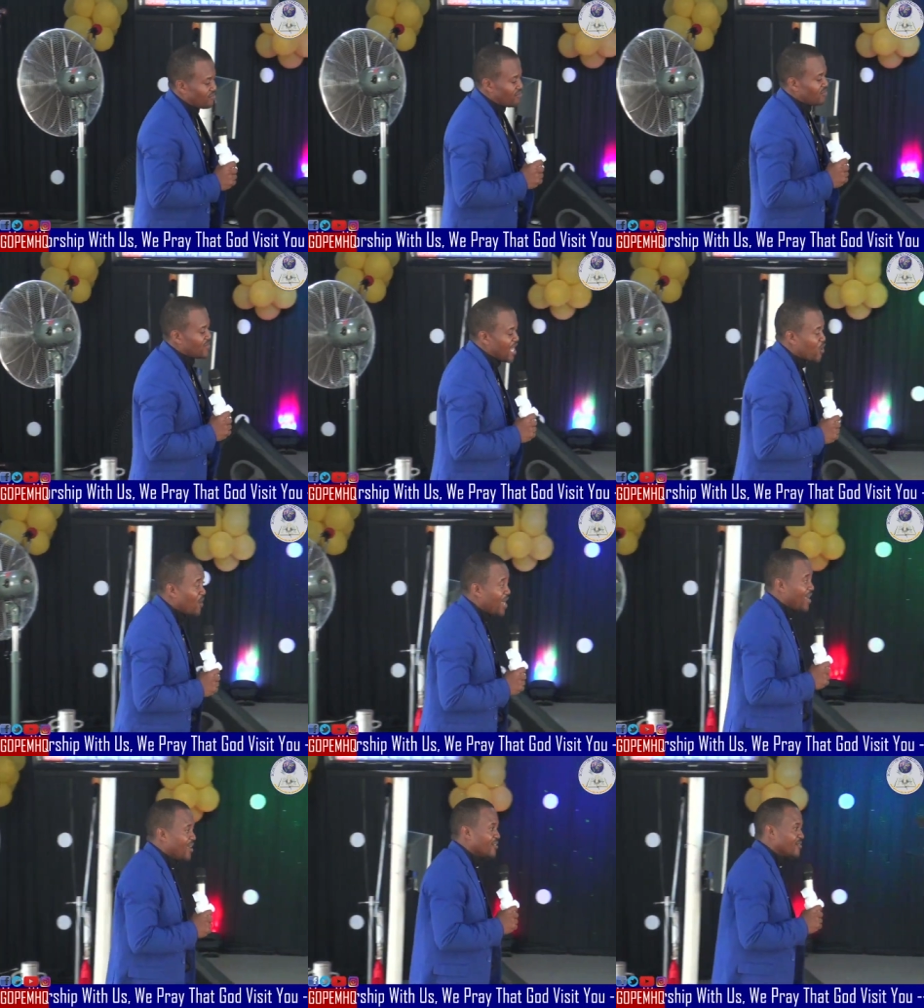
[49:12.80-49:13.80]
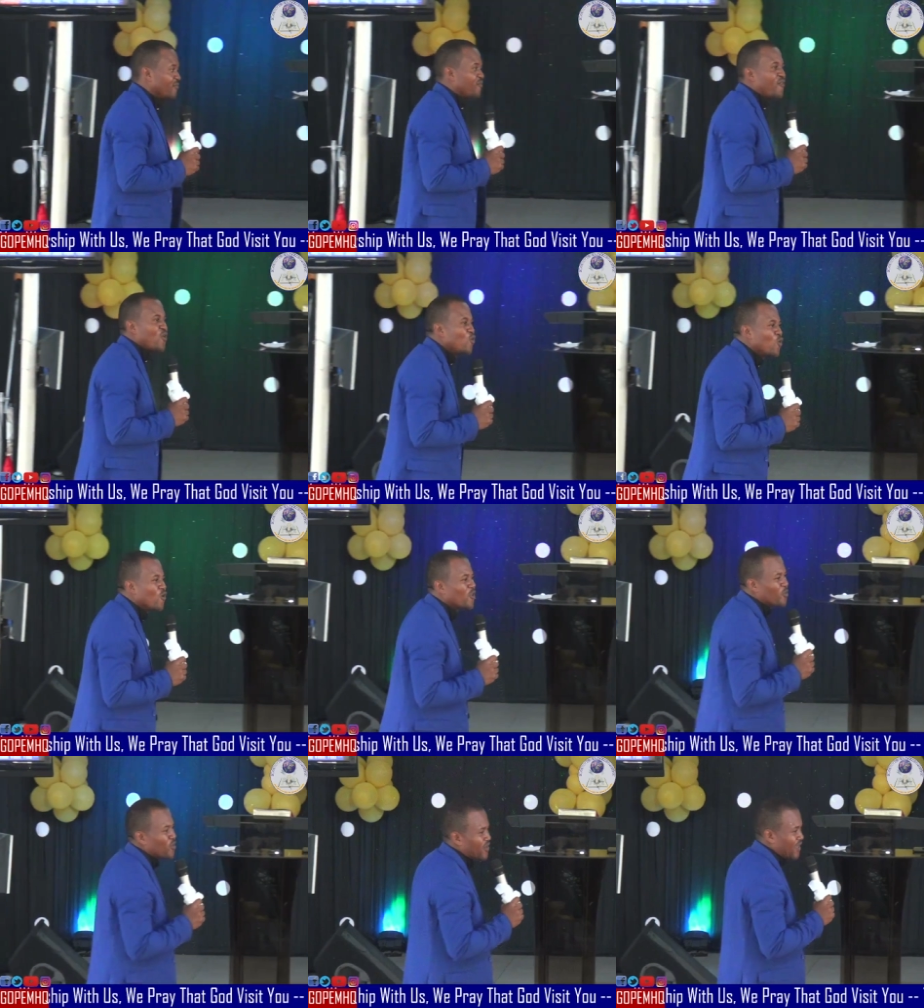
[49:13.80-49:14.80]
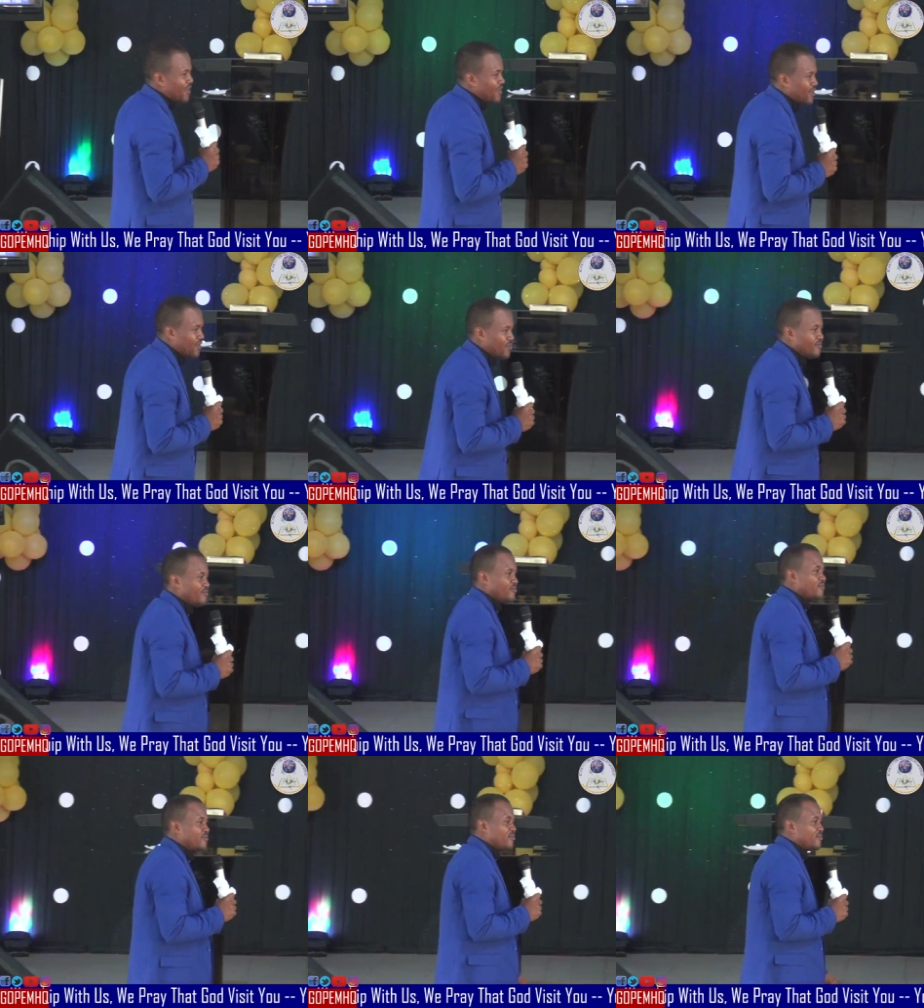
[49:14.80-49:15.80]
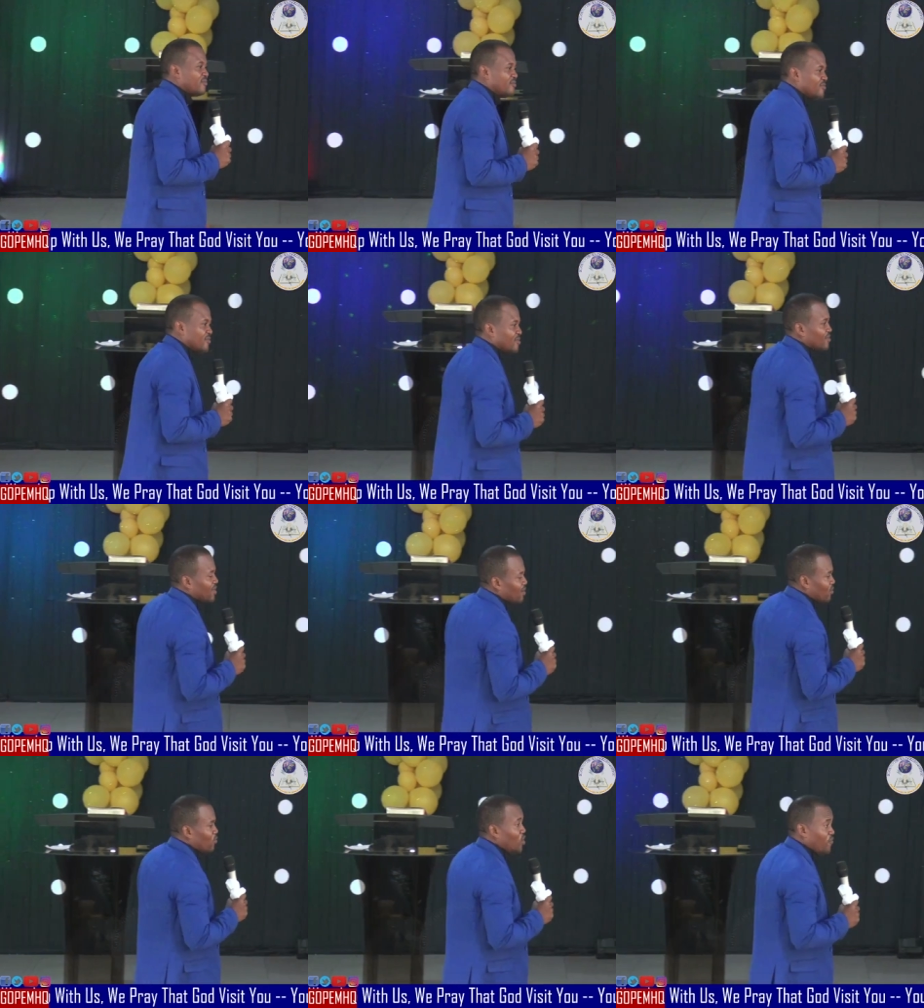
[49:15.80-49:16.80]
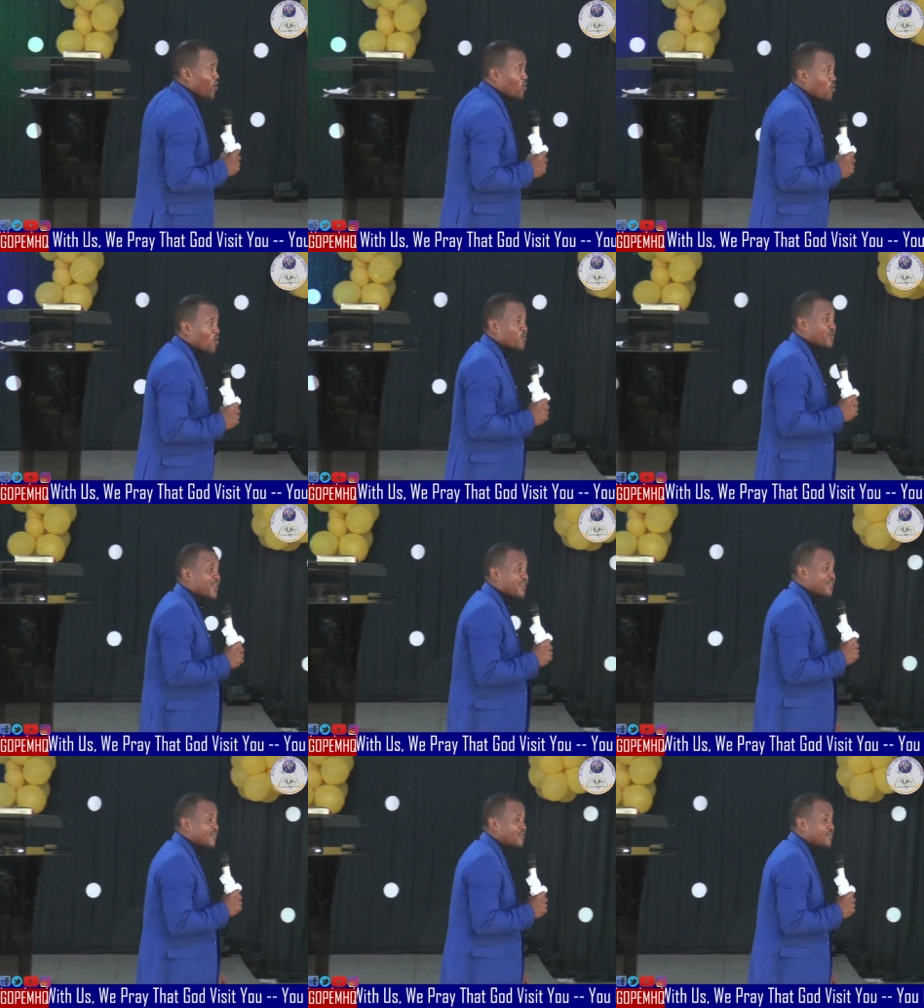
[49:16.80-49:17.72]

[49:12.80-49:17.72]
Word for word: That's why. Follow God's process. Will you follow God's process?